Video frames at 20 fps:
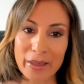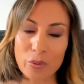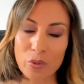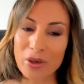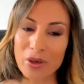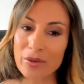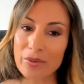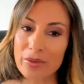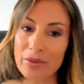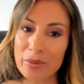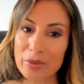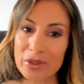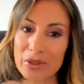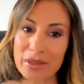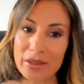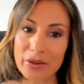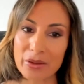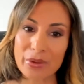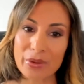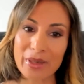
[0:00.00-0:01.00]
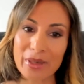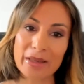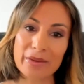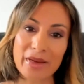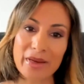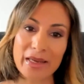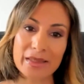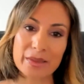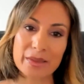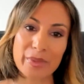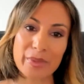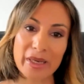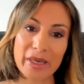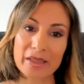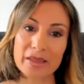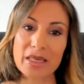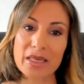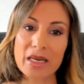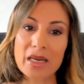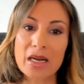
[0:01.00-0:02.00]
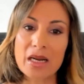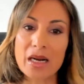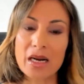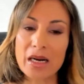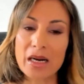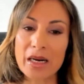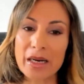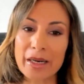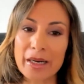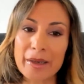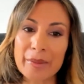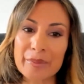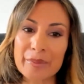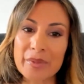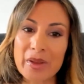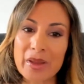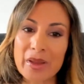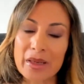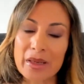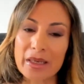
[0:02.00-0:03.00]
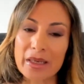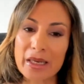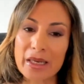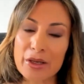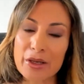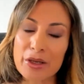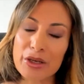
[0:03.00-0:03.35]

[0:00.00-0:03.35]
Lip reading: And one of them was the creative aspect. Can